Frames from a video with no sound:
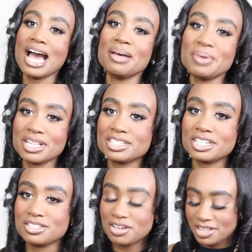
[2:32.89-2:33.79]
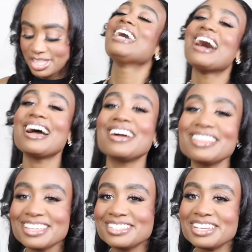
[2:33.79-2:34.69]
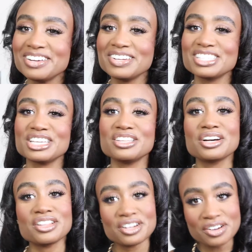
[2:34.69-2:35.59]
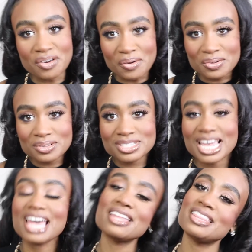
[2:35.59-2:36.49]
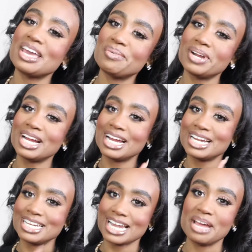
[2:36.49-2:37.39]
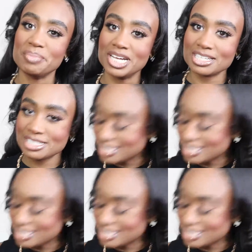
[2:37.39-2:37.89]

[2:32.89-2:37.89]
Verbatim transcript: I apologize y'all. I got these earrings in the color gold and they were nine bucks.